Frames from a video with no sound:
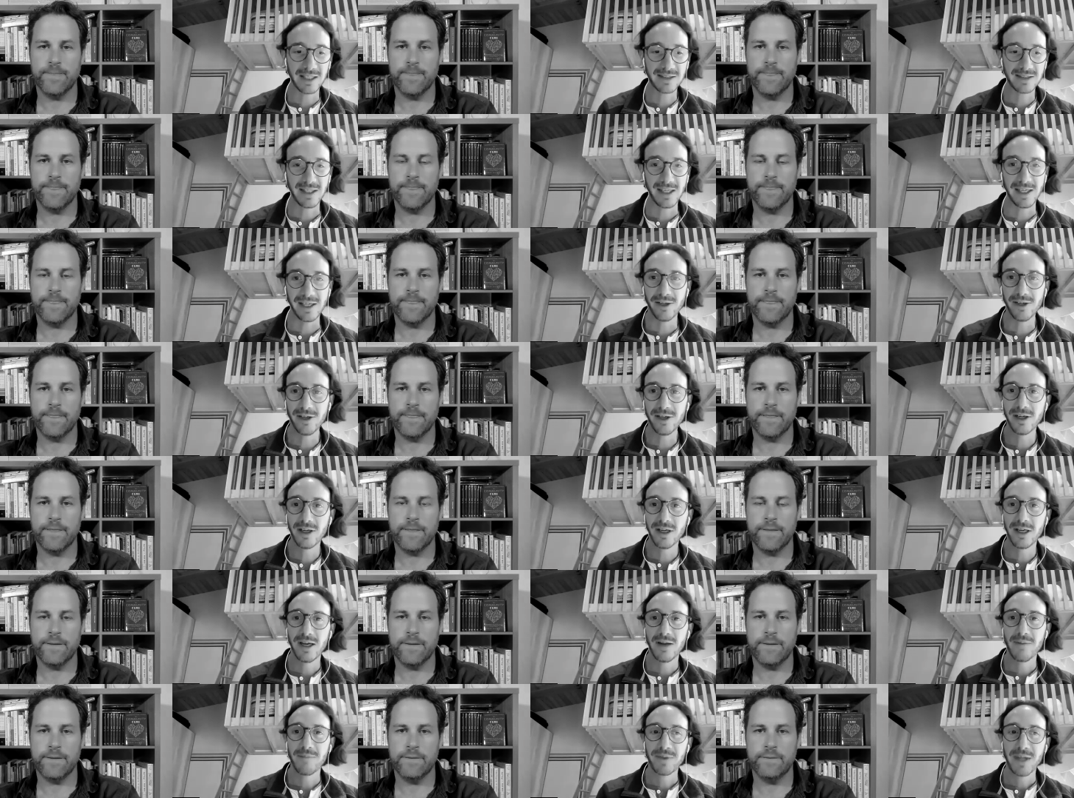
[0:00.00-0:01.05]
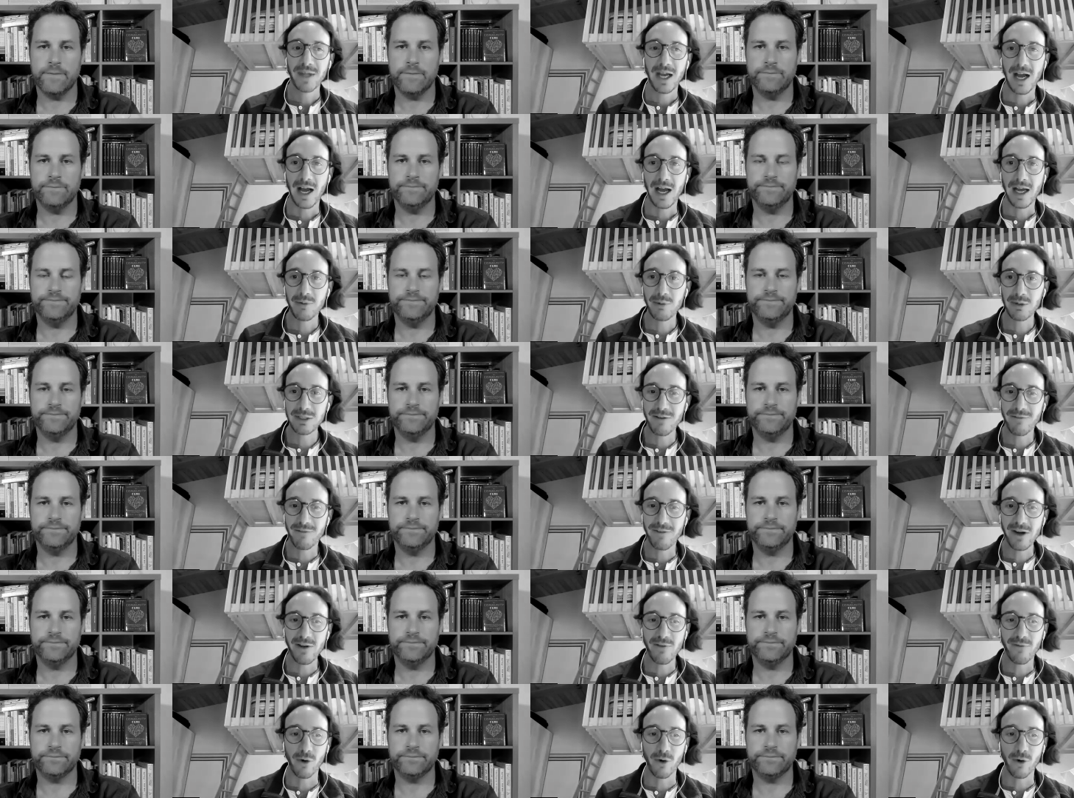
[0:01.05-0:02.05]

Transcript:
Speaker 1: last year. Uh, it was a very